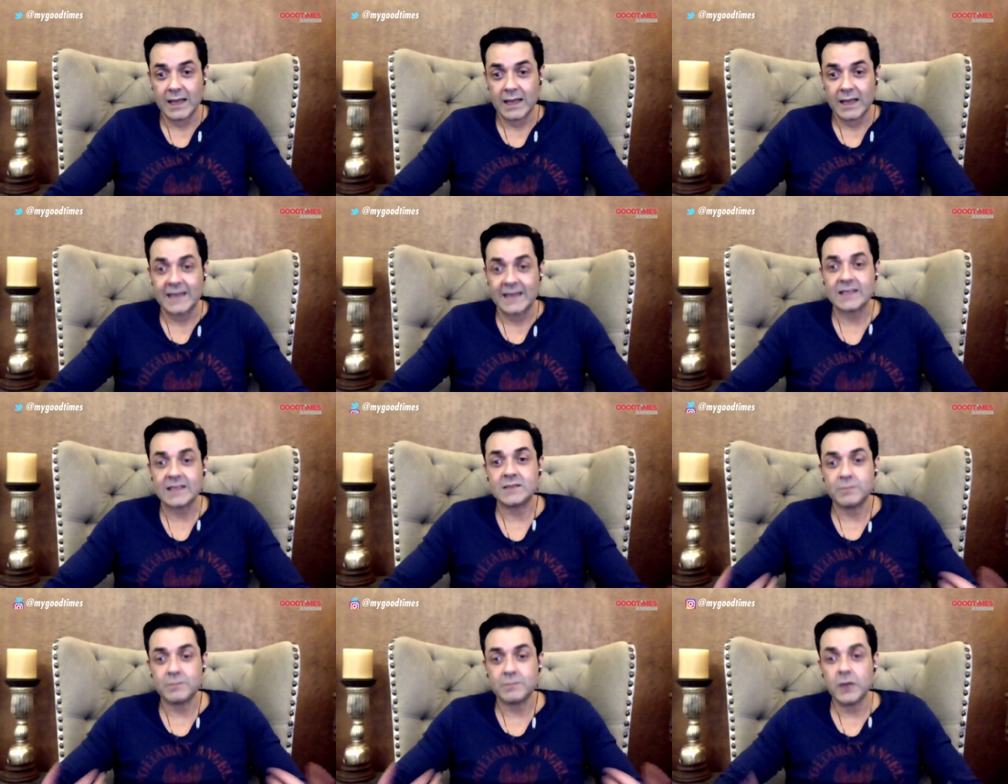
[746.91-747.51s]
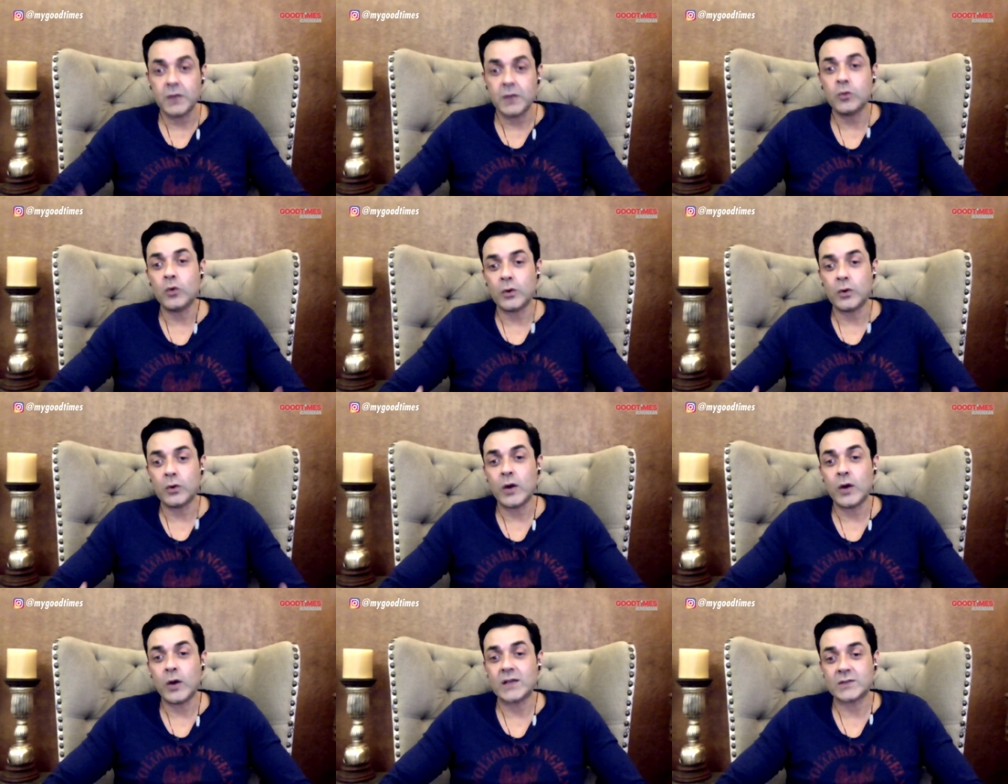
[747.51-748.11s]
It is me
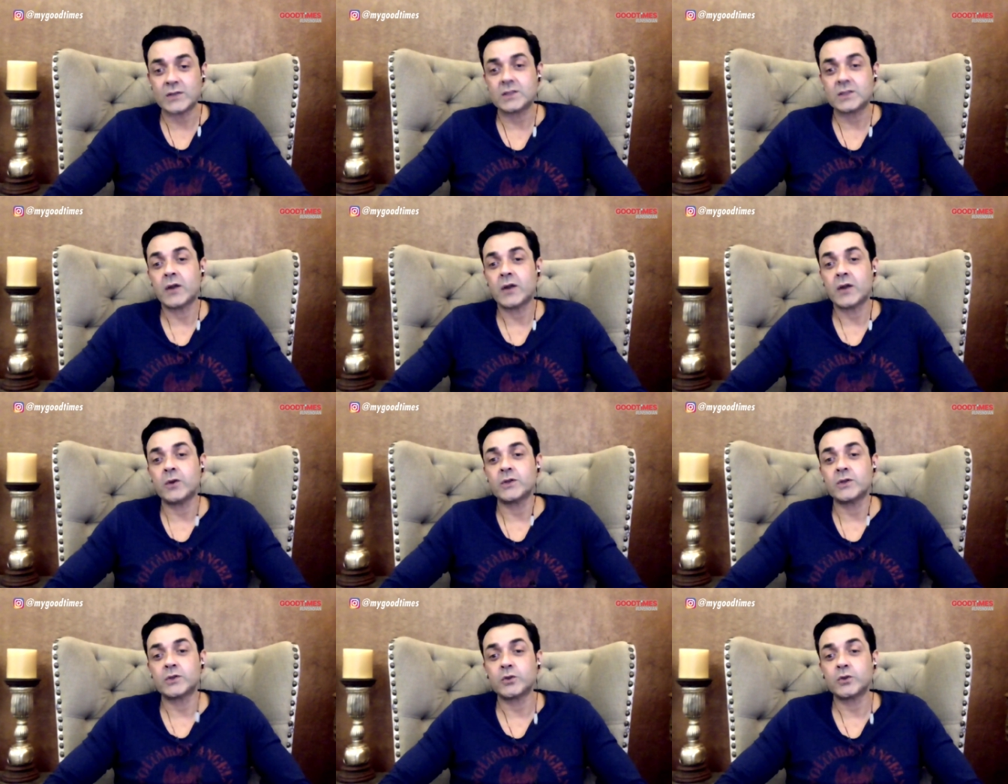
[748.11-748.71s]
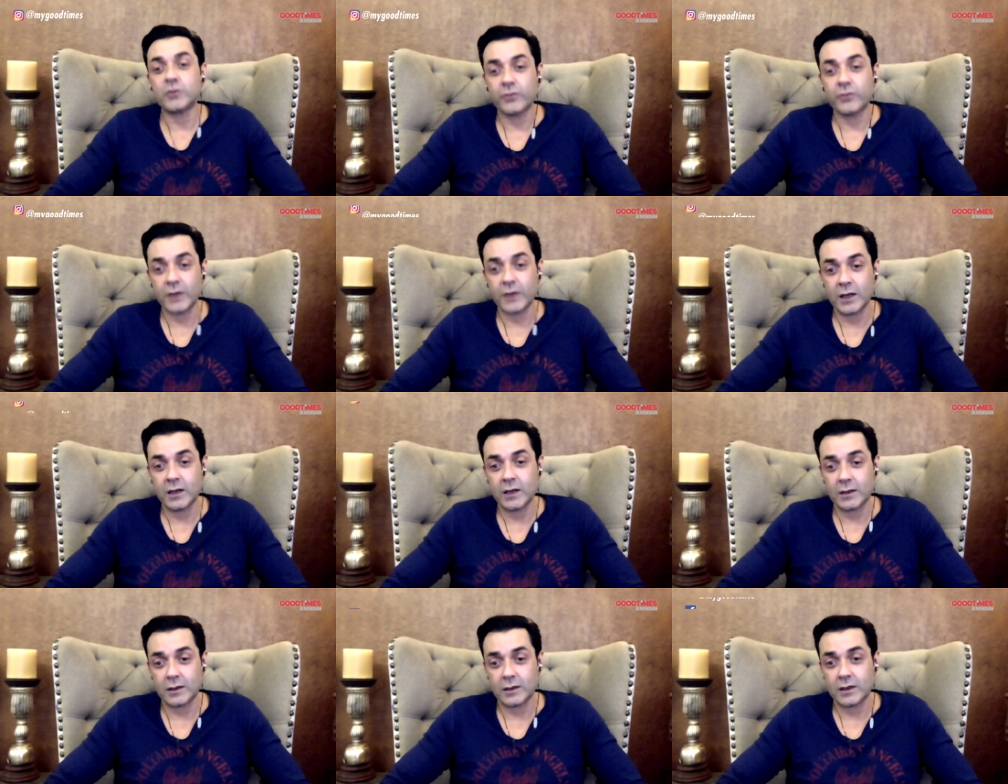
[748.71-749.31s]
who, who has to stand on his two
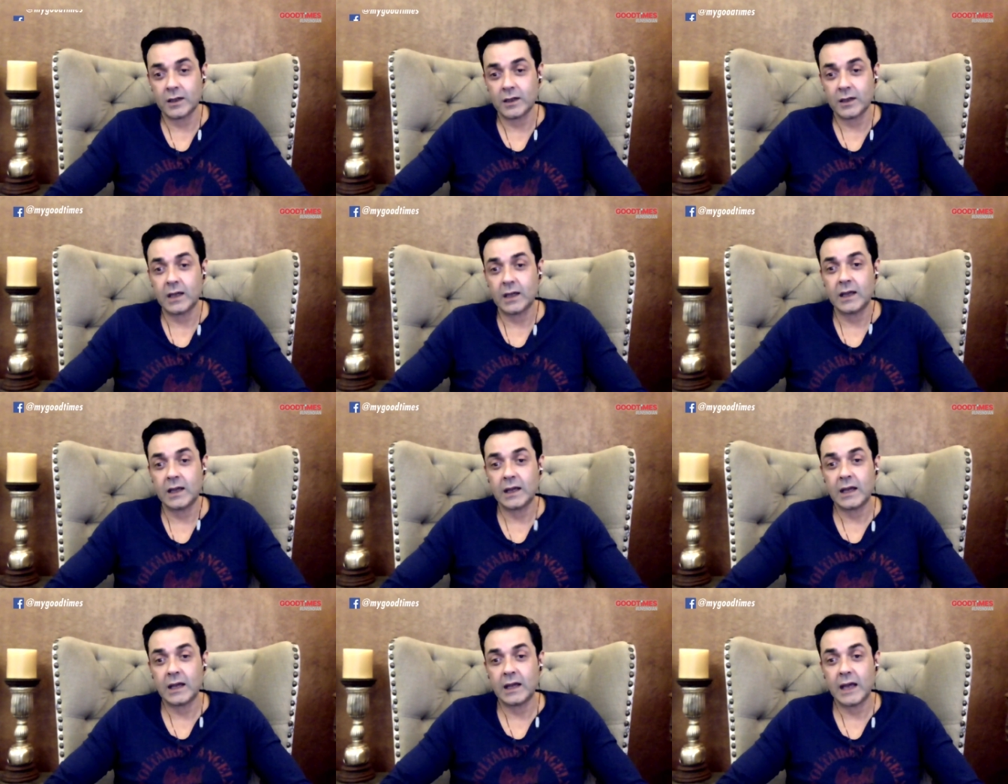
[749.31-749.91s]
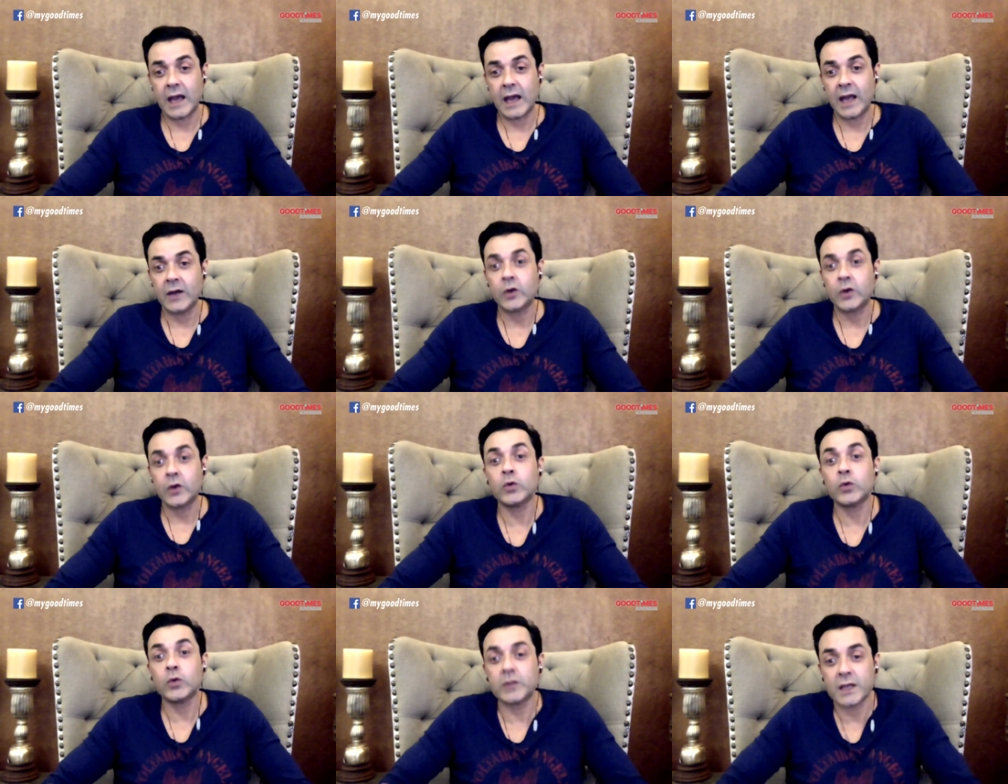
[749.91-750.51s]
feet
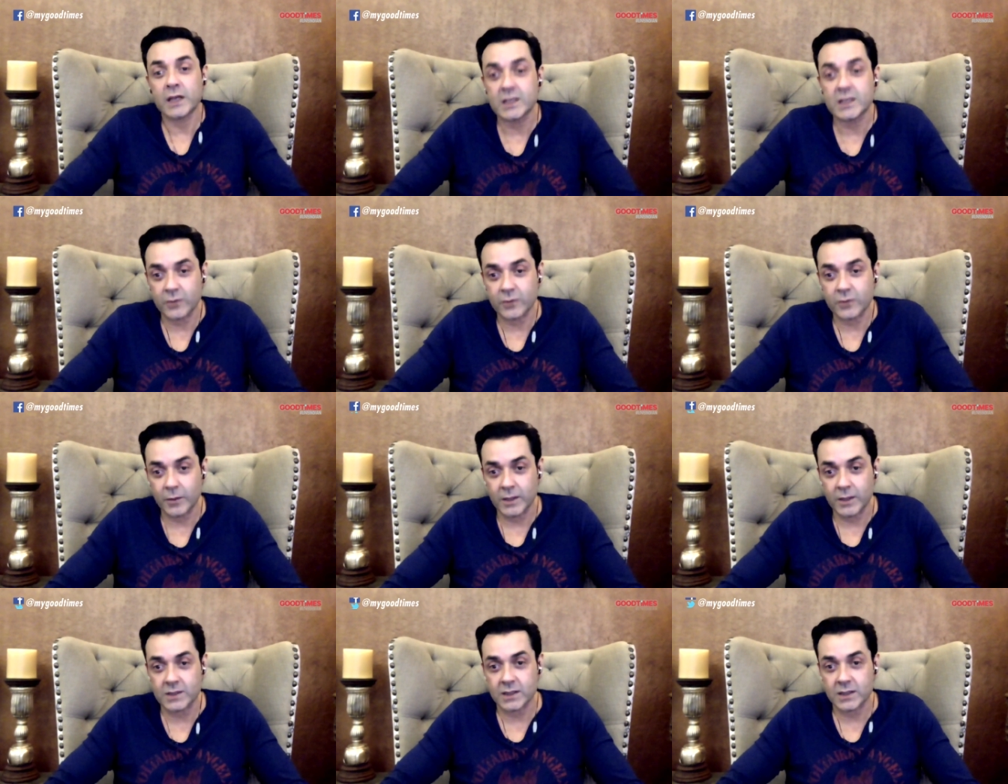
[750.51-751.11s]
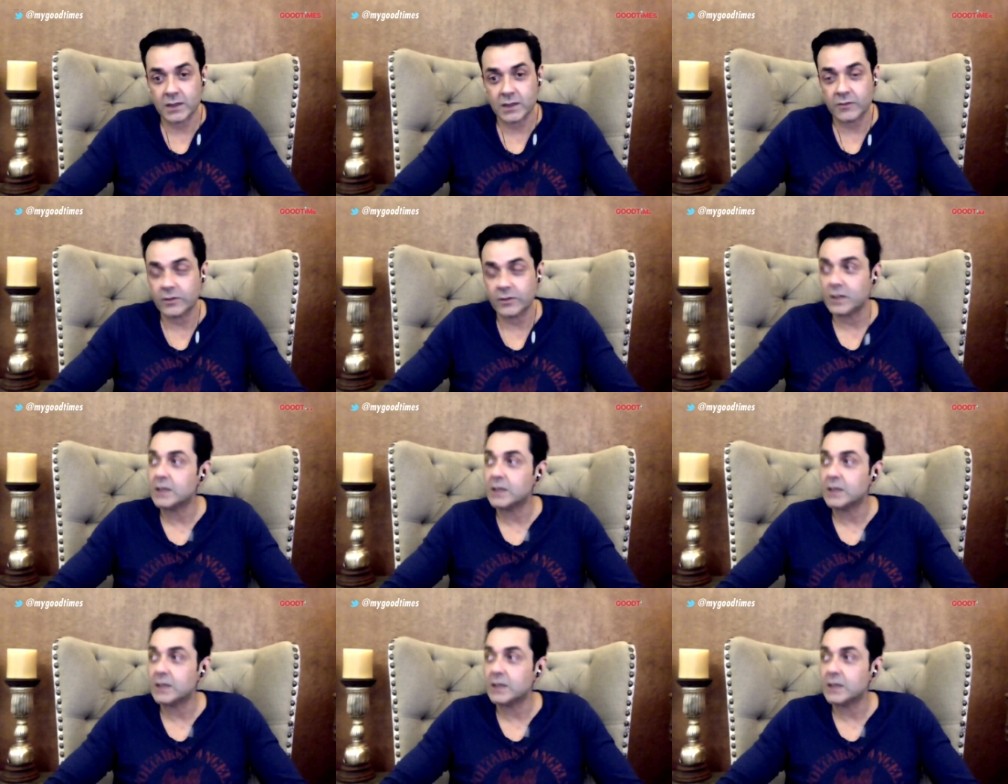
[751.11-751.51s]
and do things for myself.